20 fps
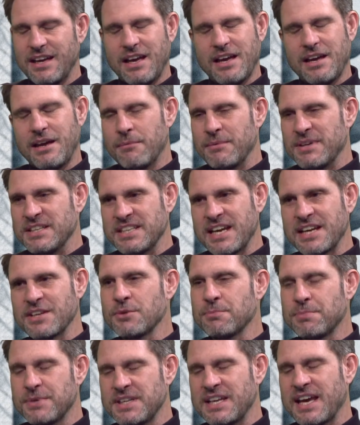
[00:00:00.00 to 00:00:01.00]
I mean,
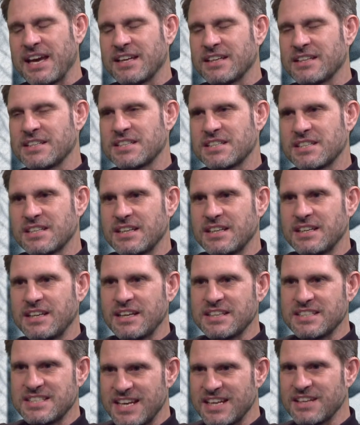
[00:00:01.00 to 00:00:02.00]
Daniel Podence, they
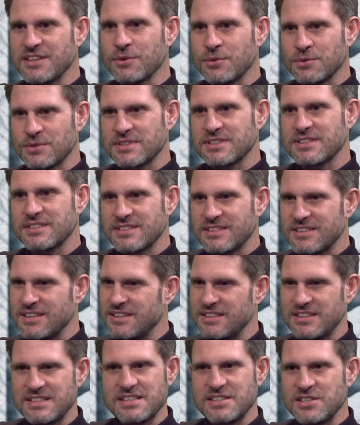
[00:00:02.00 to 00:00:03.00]
signalled
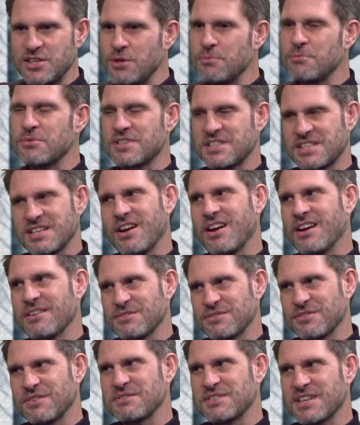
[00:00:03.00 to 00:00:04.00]
numerous times
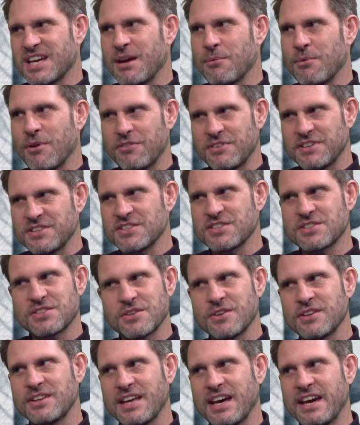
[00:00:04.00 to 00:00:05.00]
for him to come off, and he just
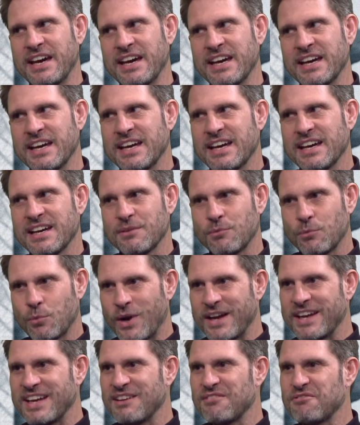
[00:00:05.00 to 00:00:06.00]
stood there
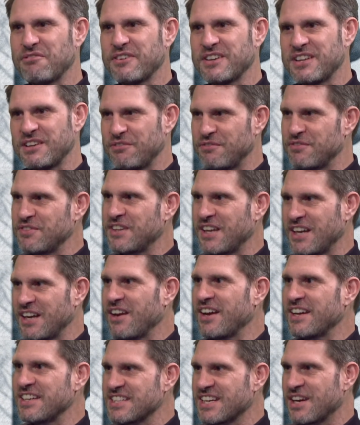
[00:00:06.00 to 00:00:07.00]
waiting for the
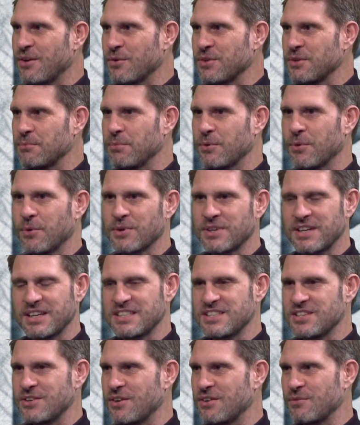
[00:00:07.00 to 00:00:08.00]
light to go on the board. It
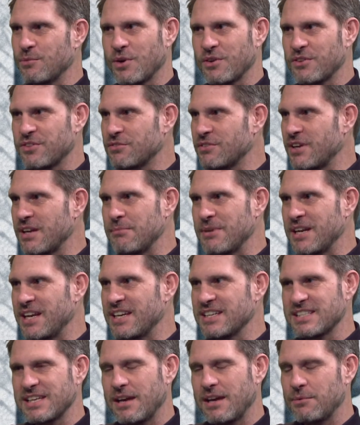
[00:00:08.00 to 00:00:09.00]
took, 3
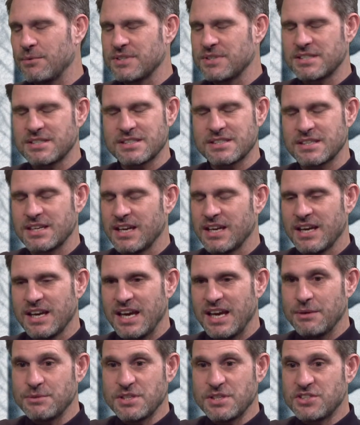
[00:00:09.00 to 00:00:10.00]
minutes? It was
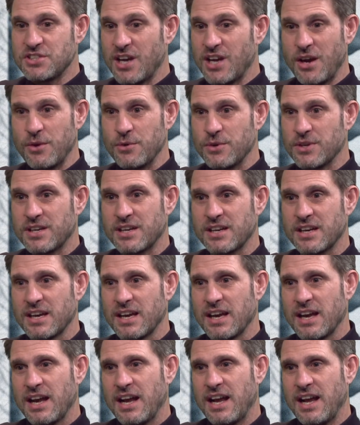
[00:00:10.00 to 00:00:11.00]
a joke.
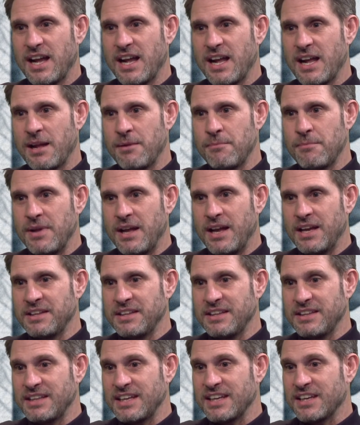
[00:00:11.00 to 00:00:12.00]

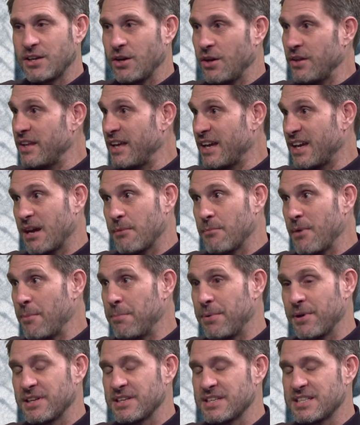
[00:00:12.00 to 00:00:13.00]
And they got their
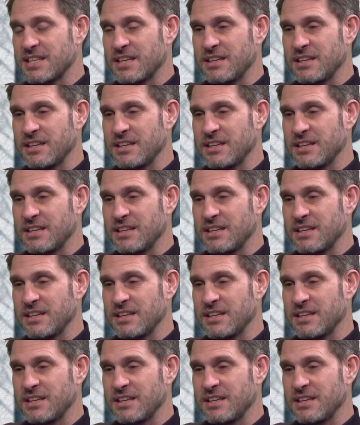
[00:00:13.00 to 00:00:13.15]
comeuppance.